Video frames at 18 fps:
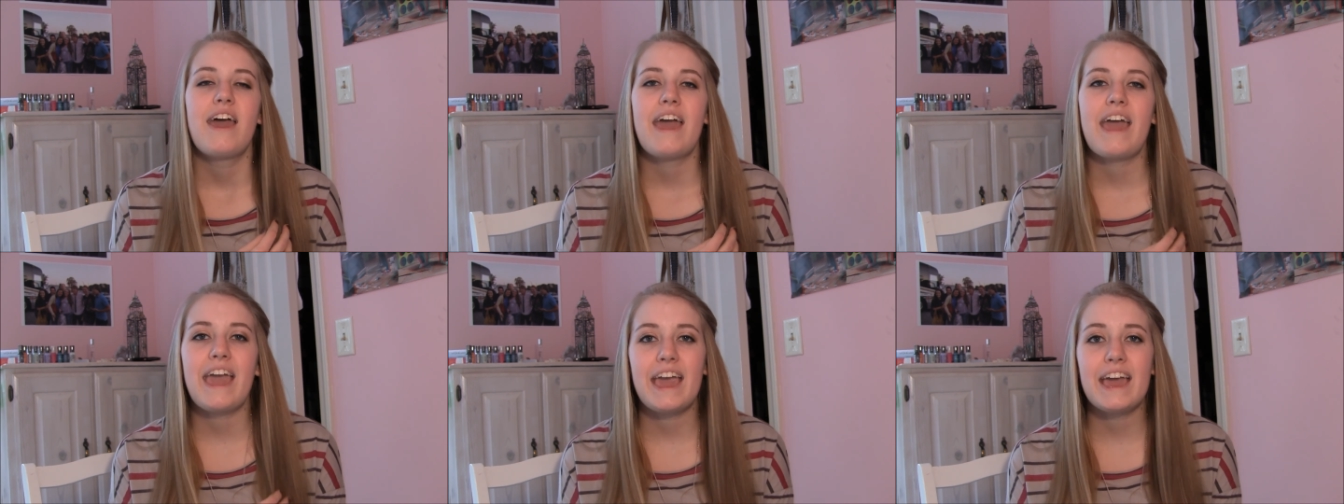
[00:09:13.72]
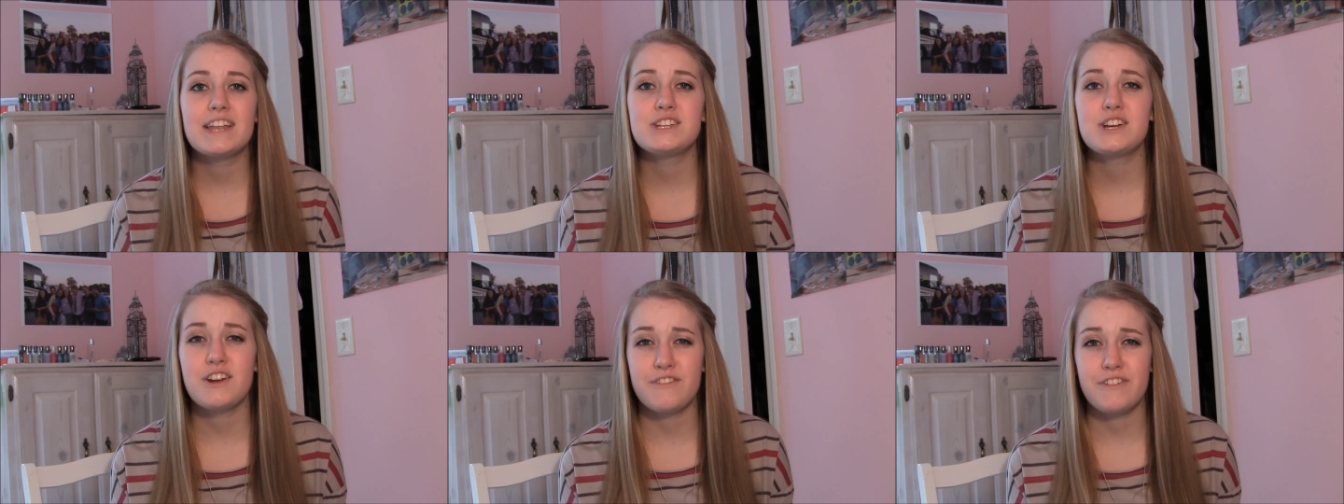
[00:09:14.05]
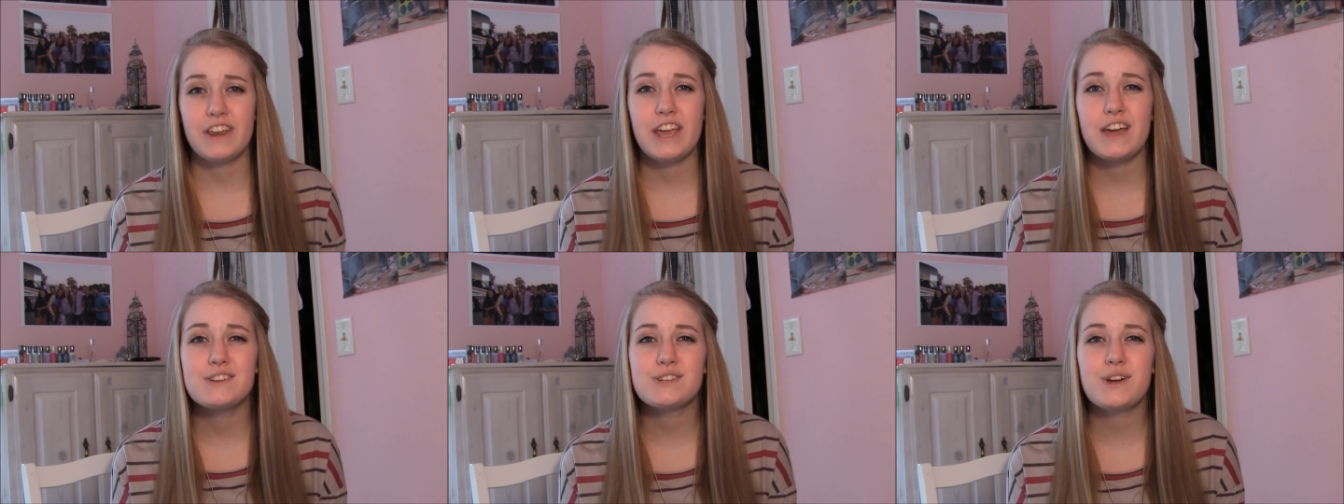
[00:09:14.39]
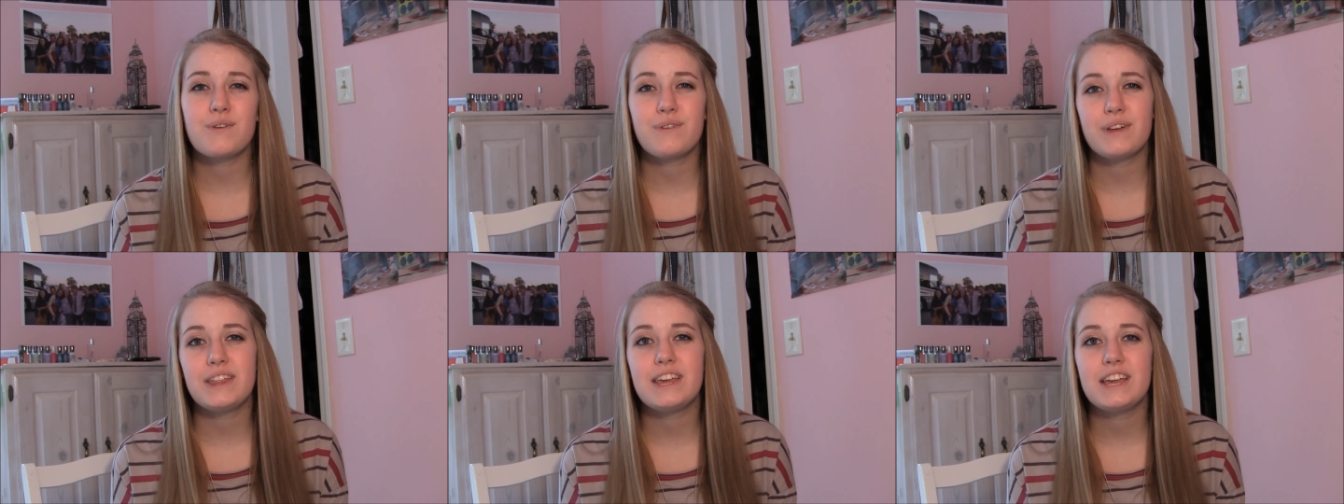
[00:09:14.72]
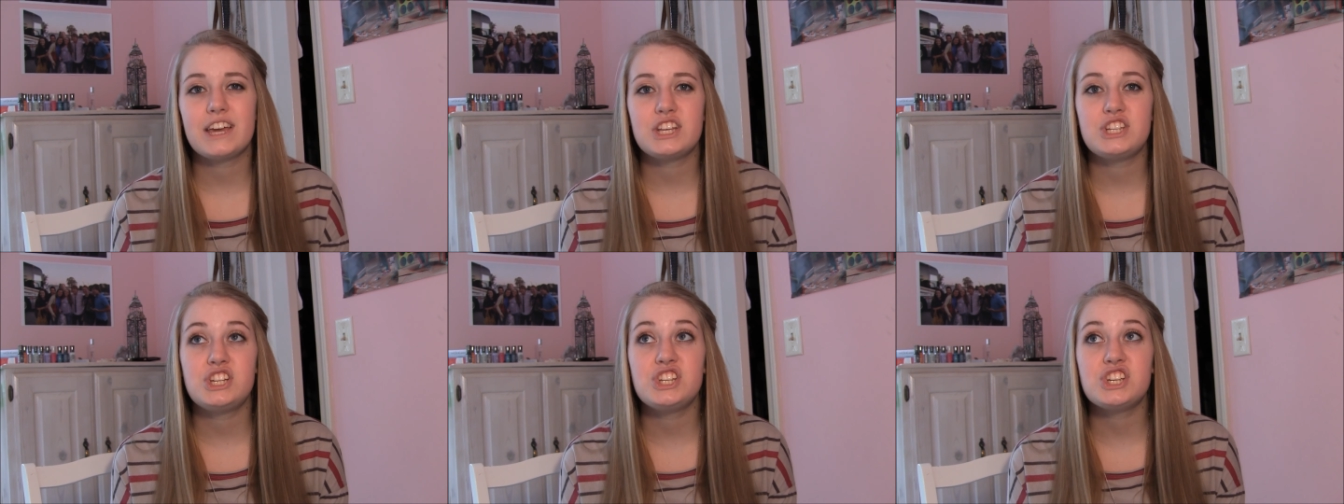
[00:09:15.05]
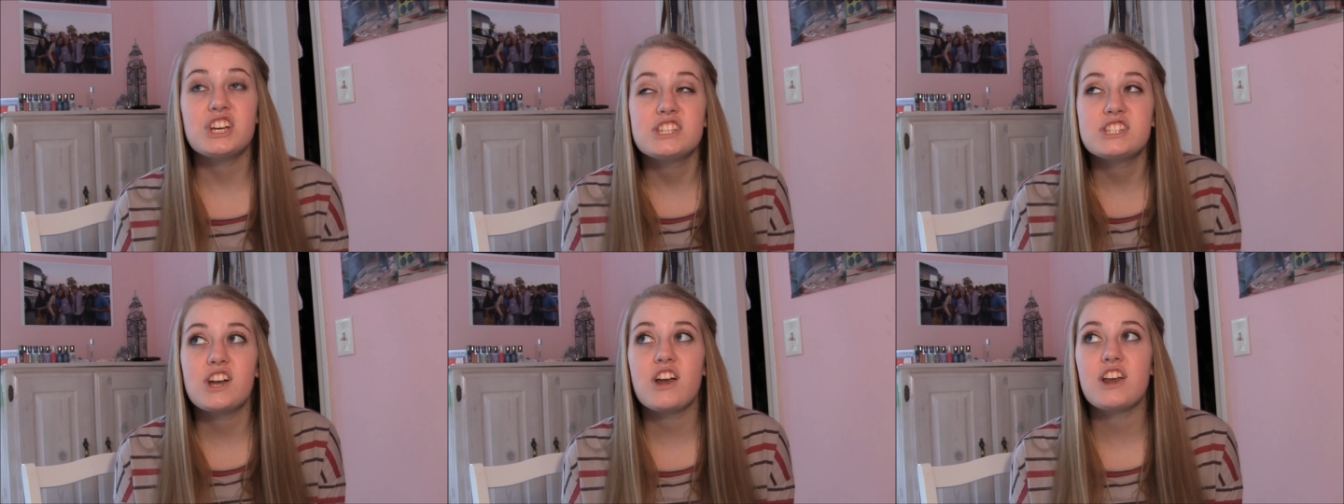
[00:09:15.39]
and her videos are really good. She
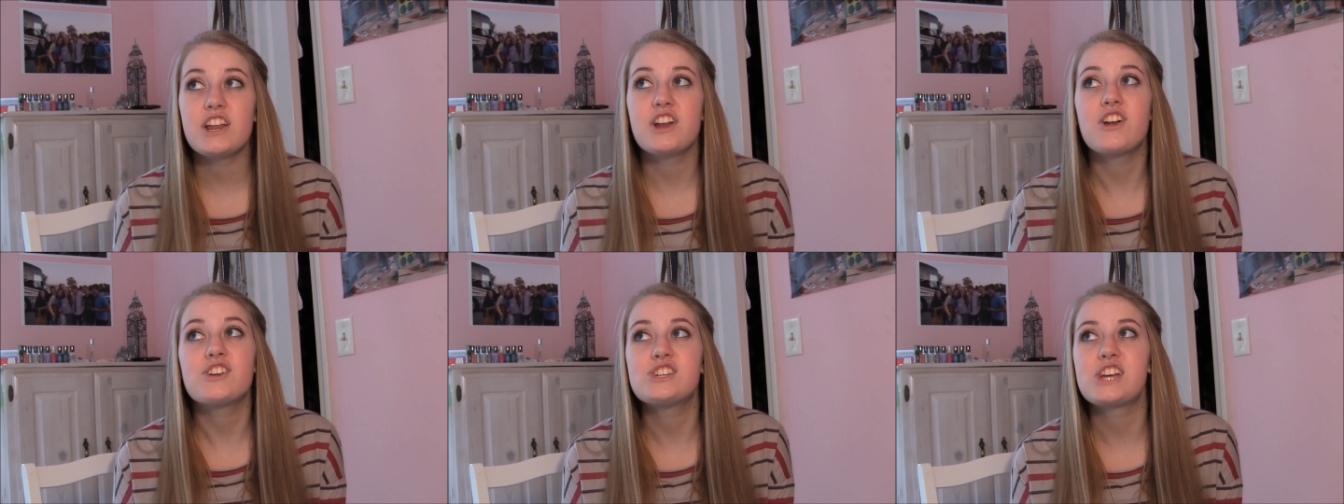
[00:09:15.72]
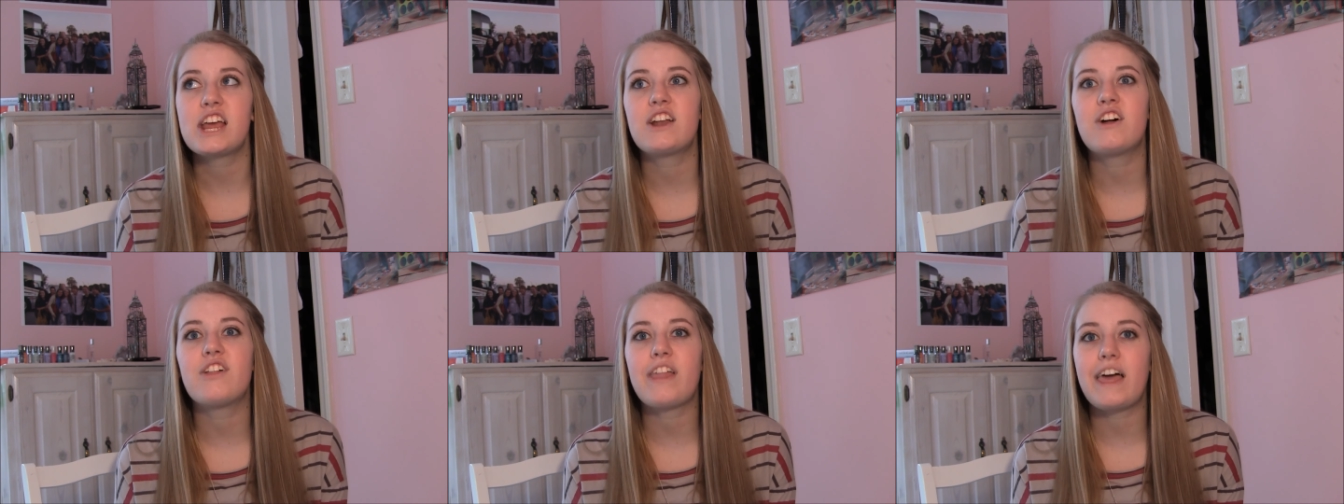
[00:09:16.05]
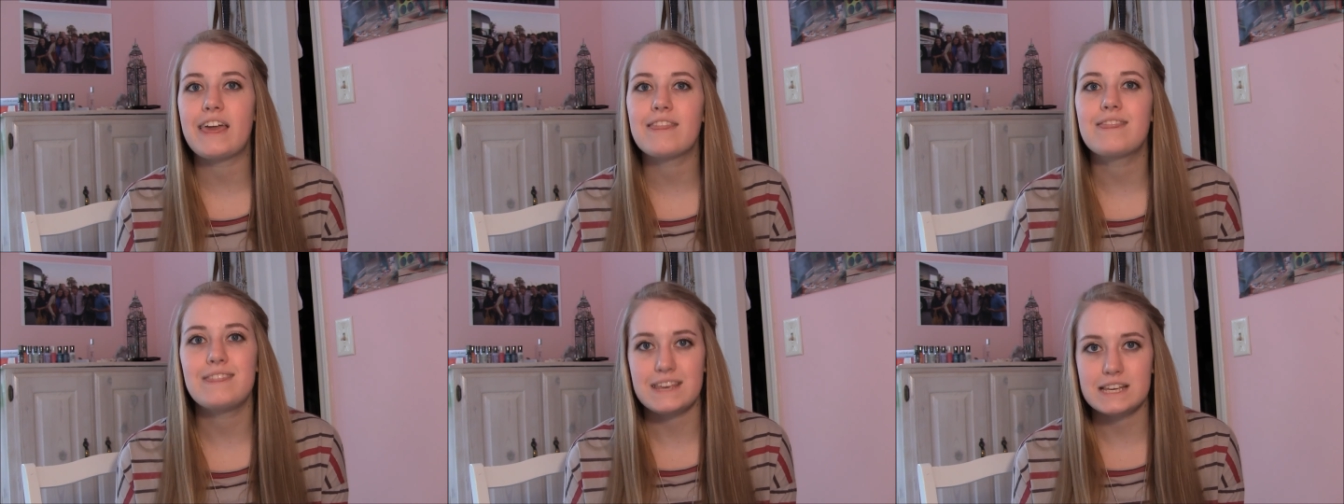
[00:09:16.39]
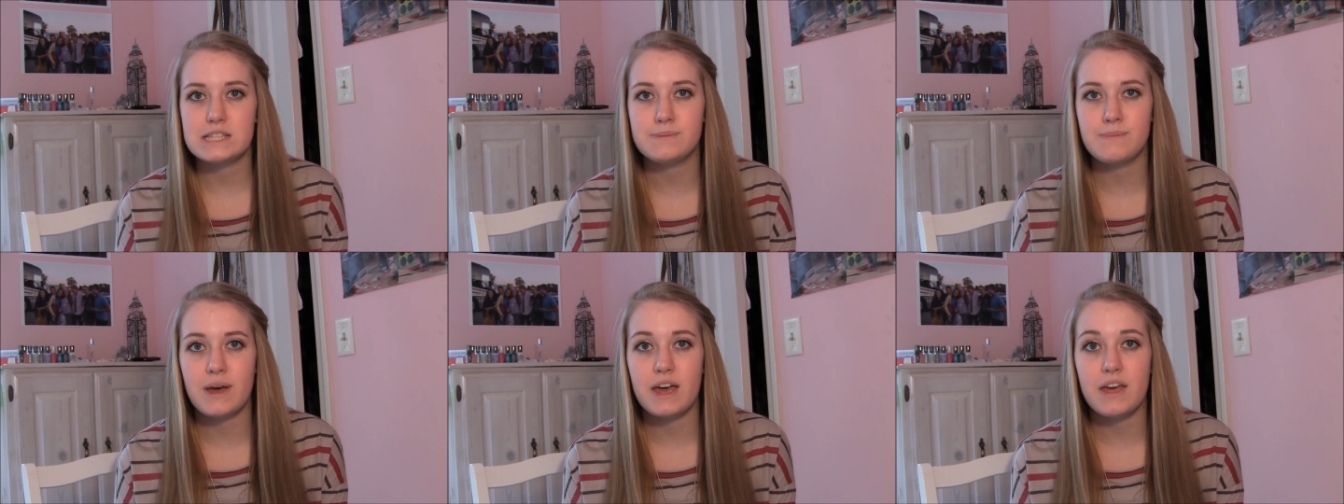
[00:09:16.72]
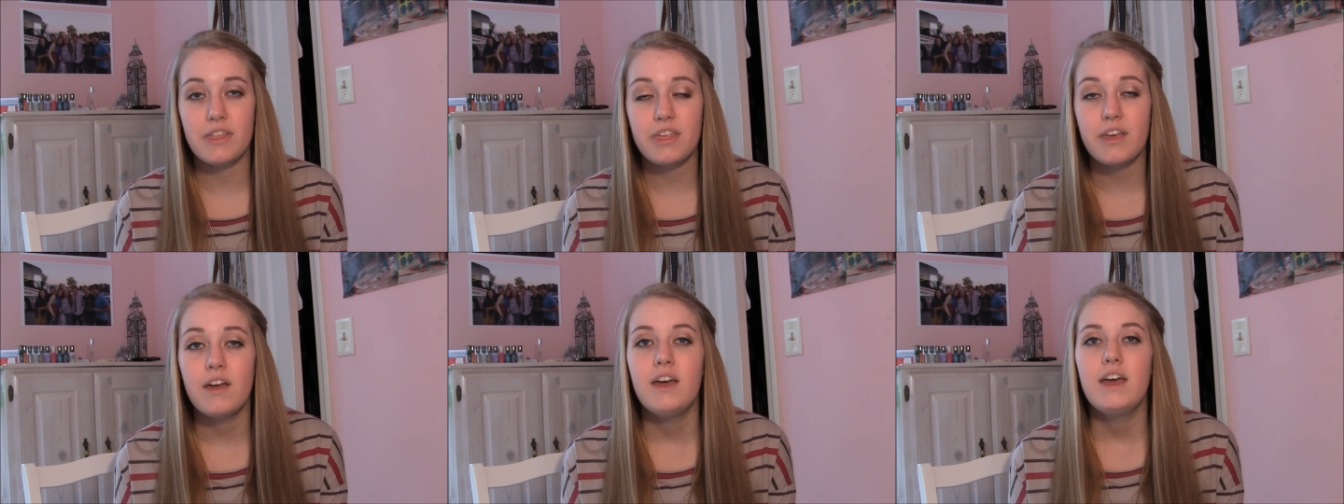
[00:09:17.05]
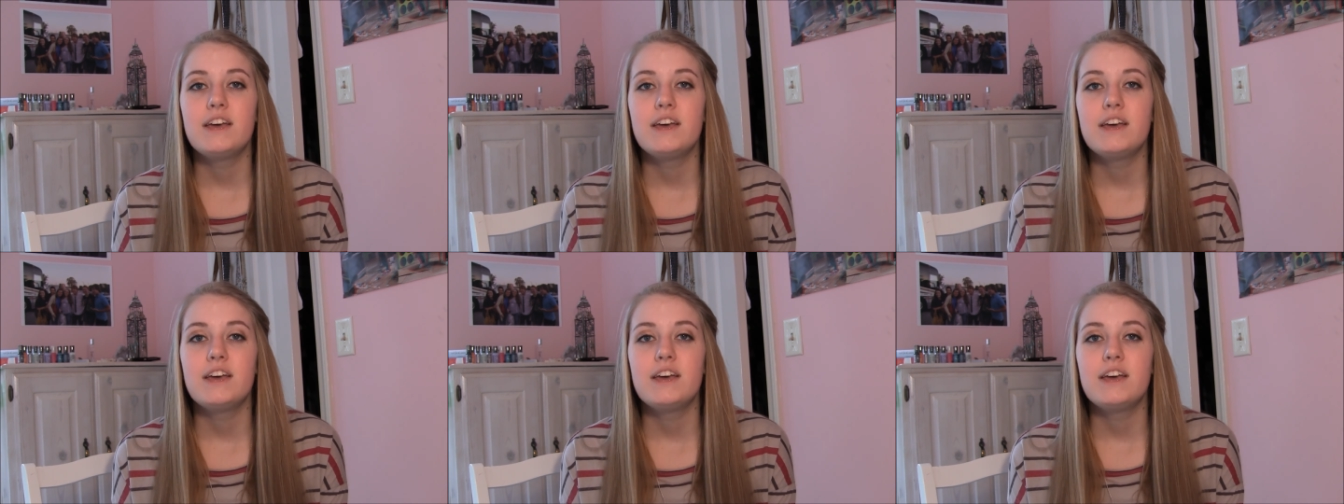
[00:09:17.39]
just started her channel like this month,